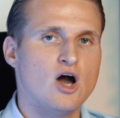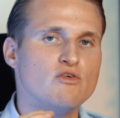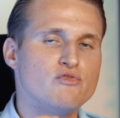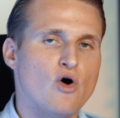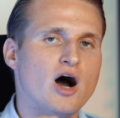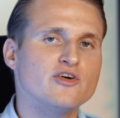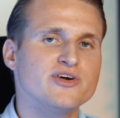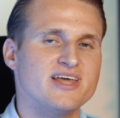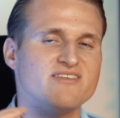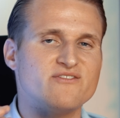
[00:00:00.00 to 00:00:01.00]

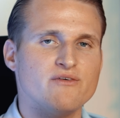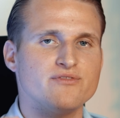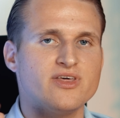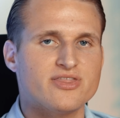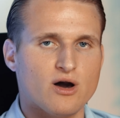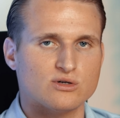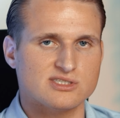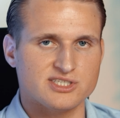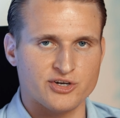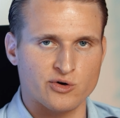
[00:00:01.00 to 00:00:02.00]

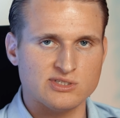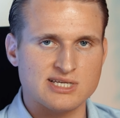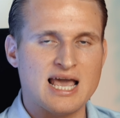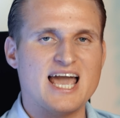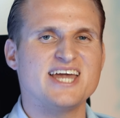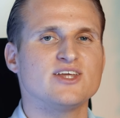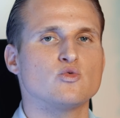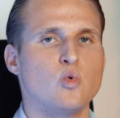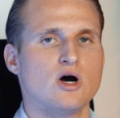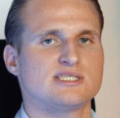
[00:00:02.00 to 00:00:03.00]
450,000 euros and it
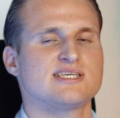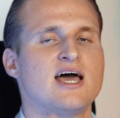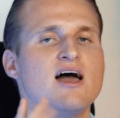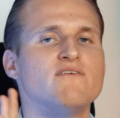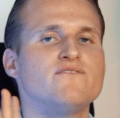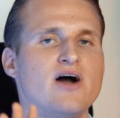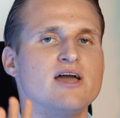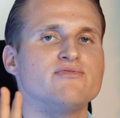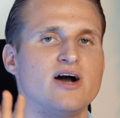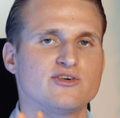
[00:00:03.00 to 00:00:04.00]
was
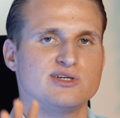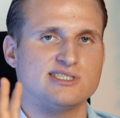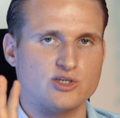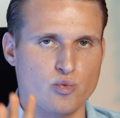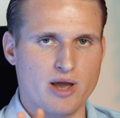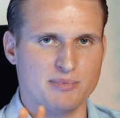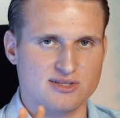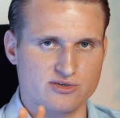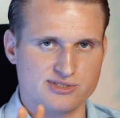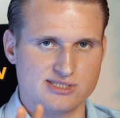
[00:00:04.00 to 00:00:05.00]
500 square
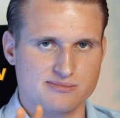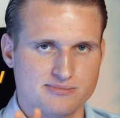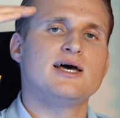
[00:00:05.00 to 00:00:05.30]
meters.